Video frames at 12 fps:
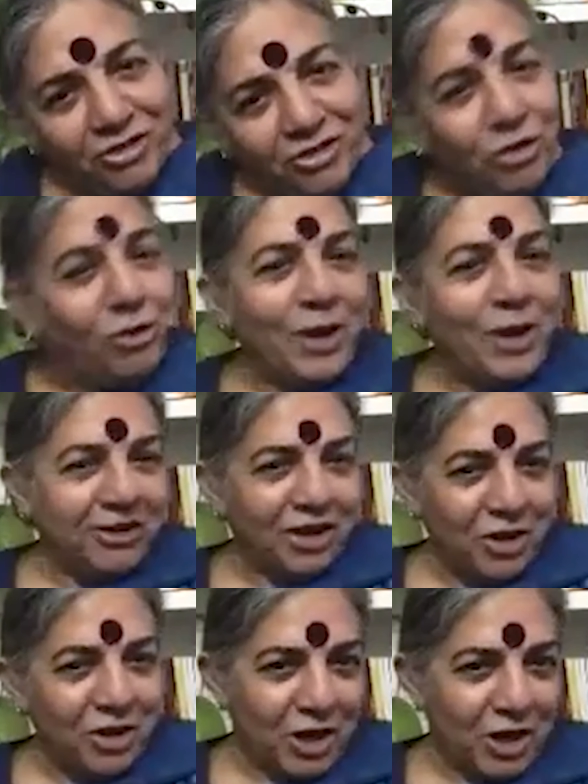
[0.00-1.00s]
To create a
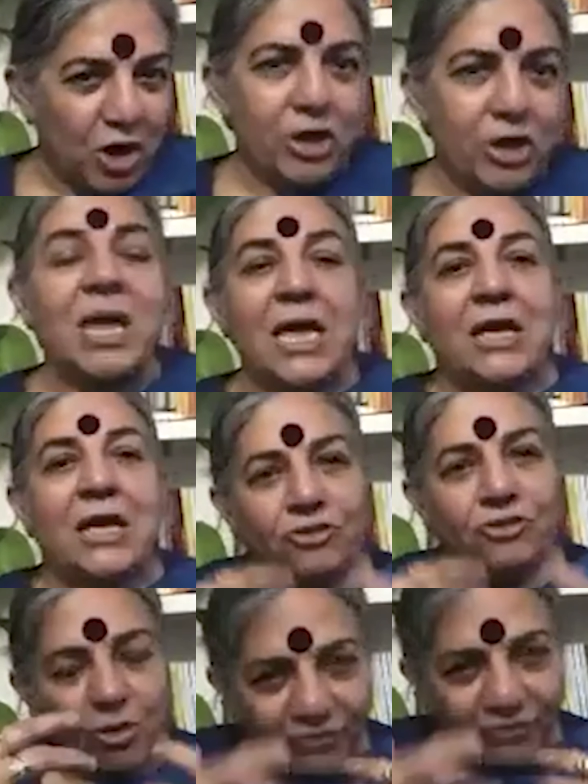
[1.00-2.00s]
new economy.
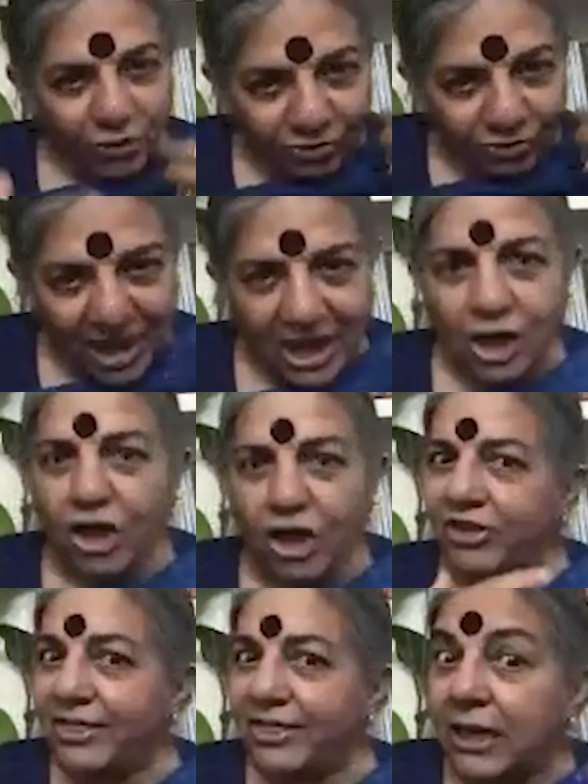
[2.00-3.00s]
So if you think of it,
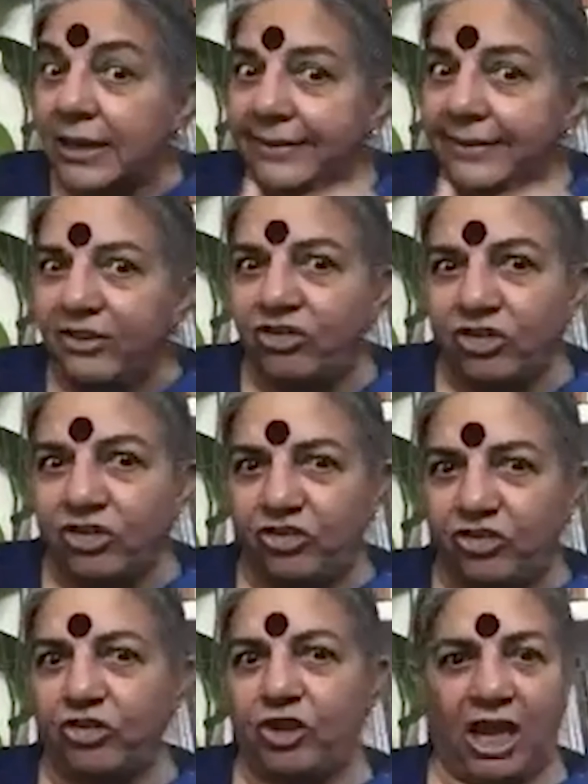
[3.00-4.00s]
the conditions
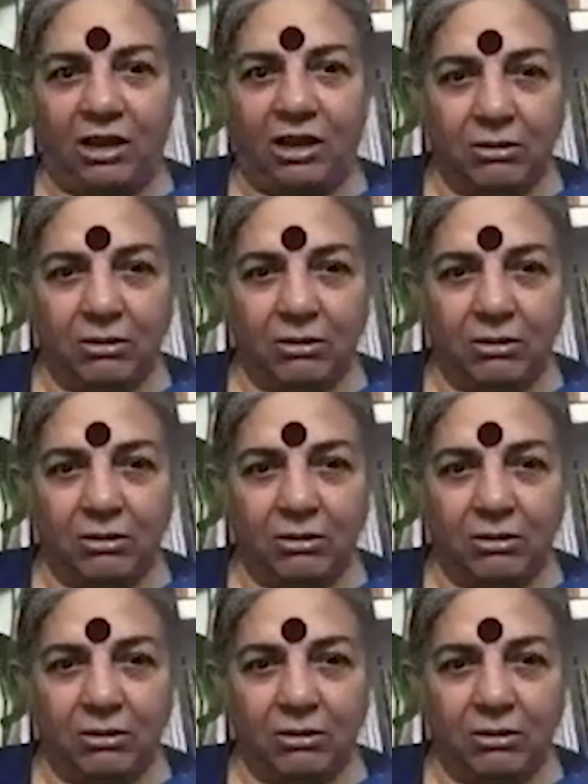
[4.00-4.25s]
today